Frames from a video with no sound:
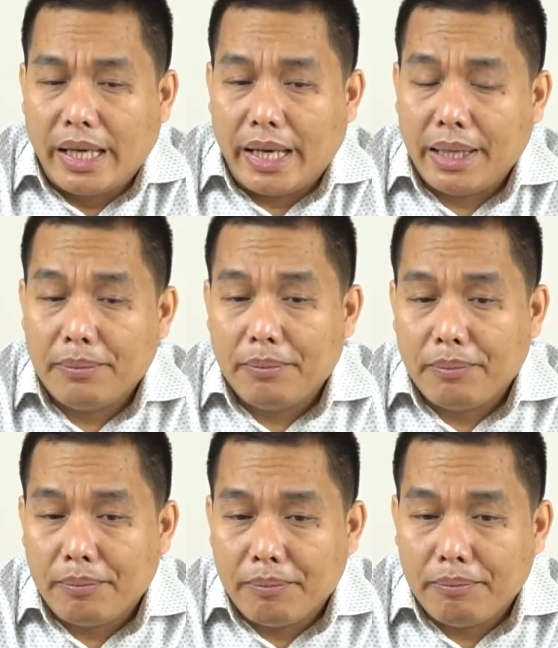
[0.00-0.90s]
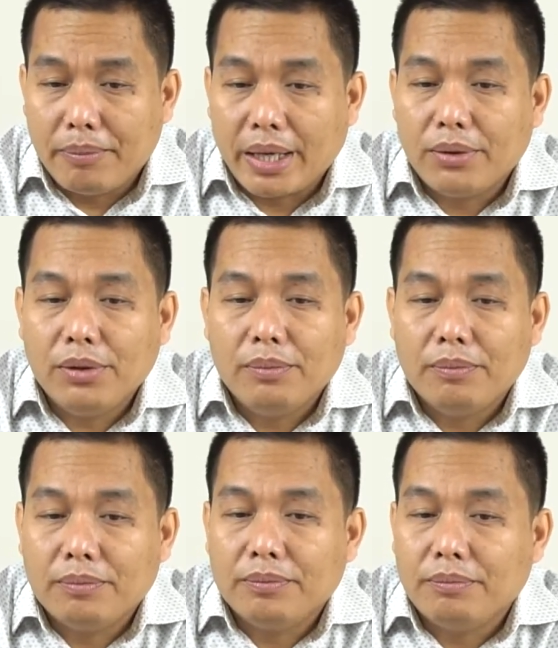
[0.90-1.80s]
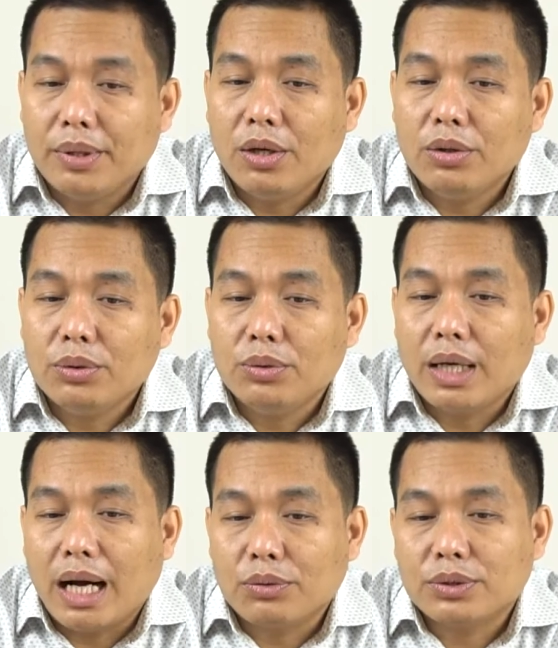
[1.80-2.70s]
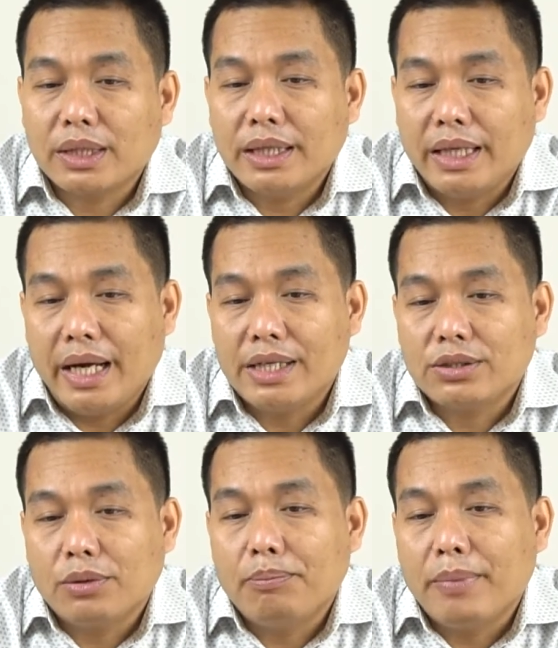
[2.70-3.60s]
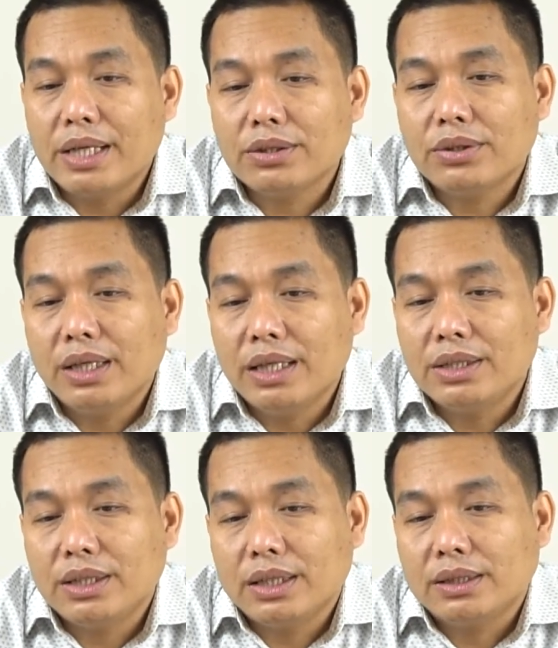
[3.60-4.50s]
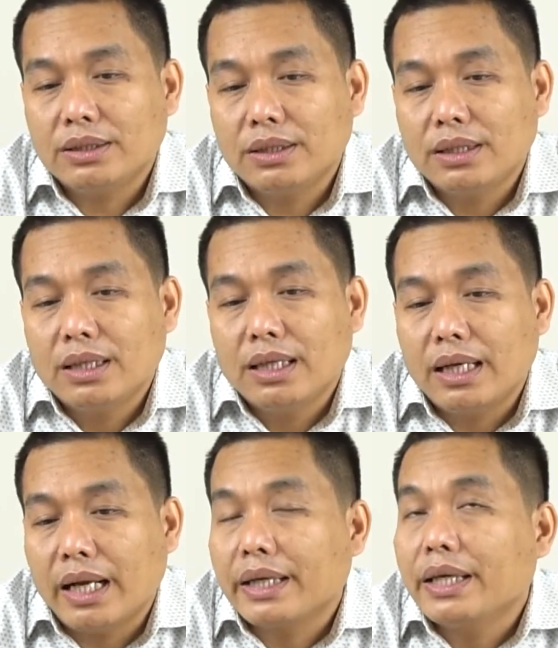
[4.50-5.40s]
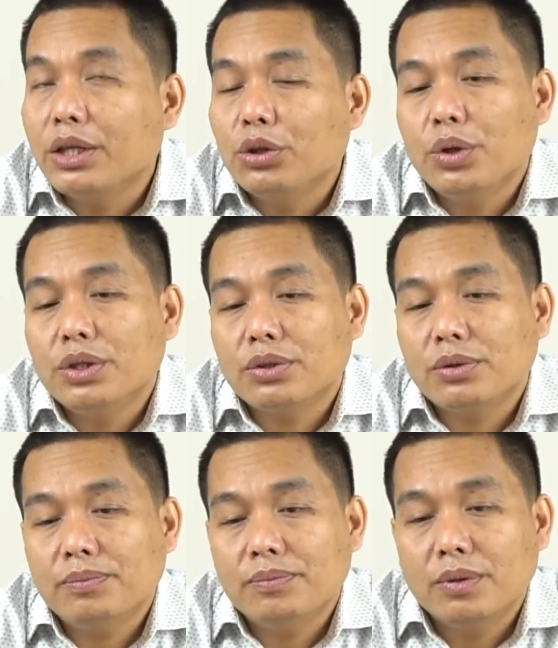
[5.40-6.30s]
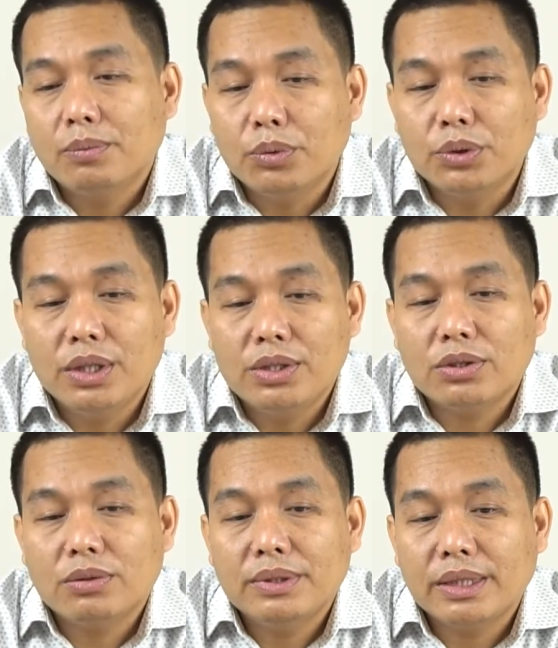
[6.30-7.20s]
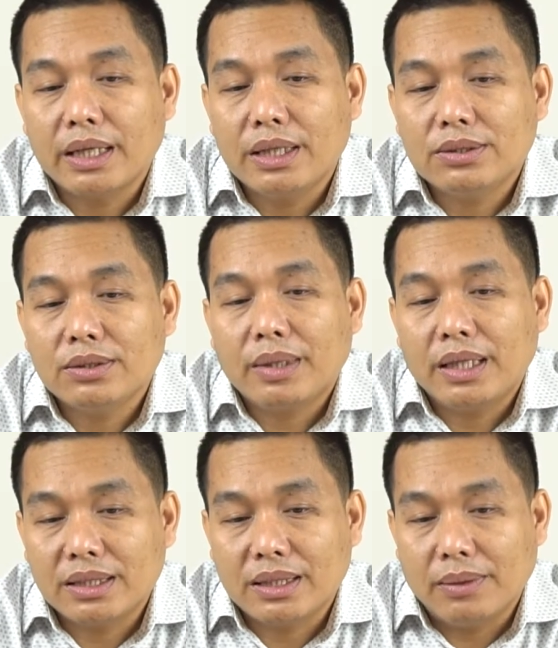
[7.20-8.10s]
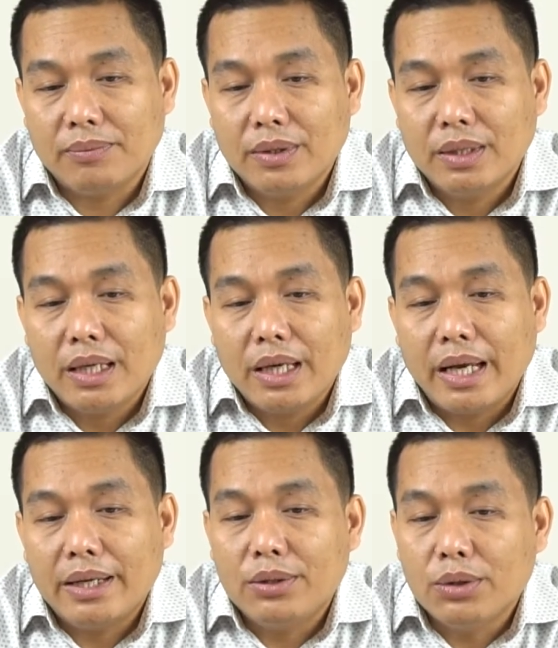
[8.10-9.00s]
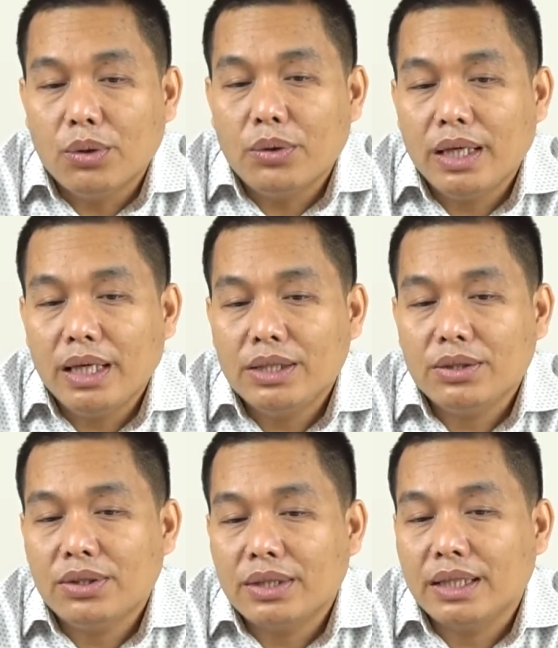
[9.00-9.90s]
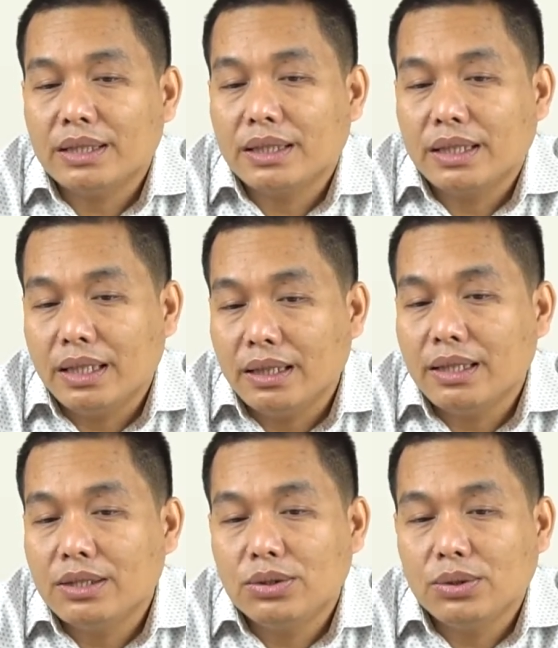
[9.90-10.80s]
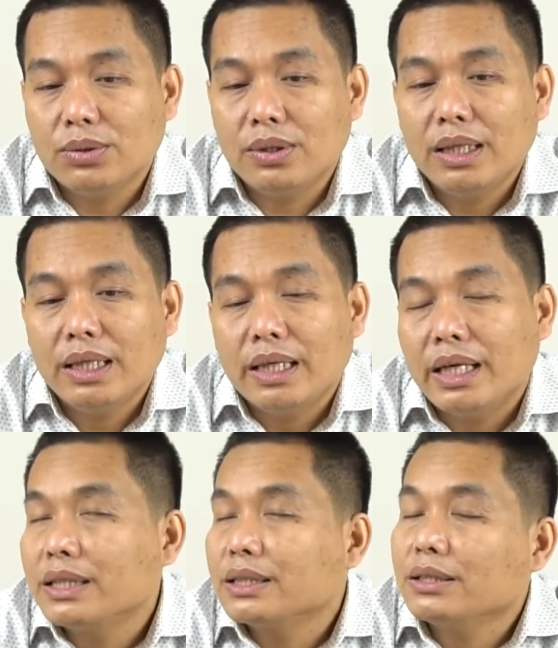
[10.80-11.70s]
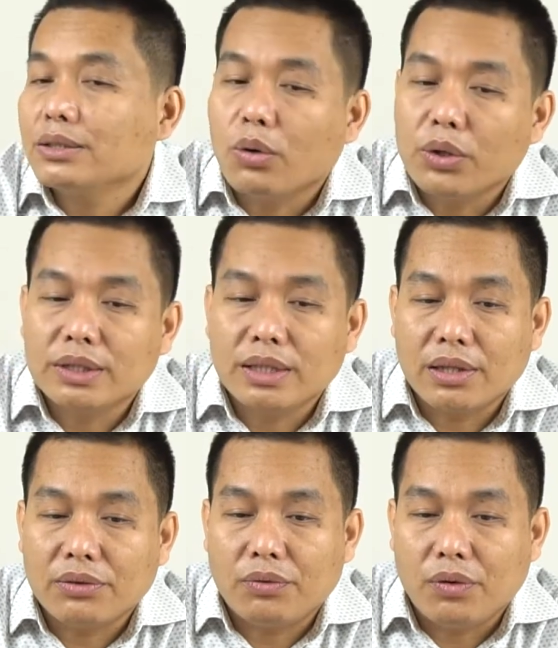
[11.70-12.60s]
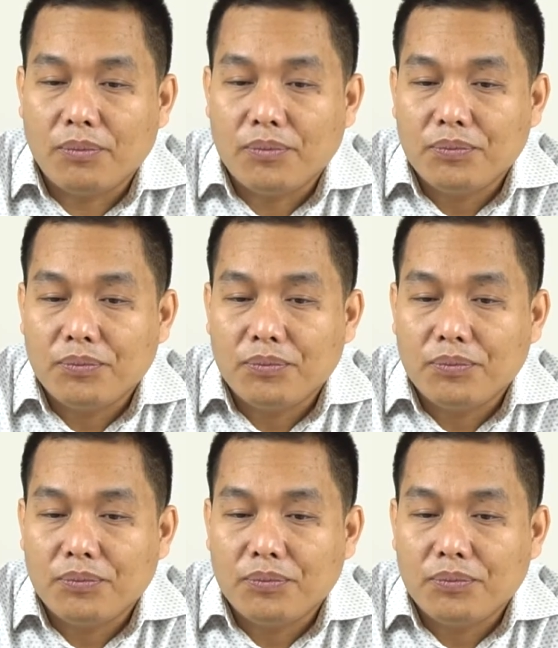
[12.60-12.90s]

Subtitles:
And Bengal belong to the outside edge of major religions like Hinduism, Buddhism, Jainism and Islam, and no religion reach in this zone its original form.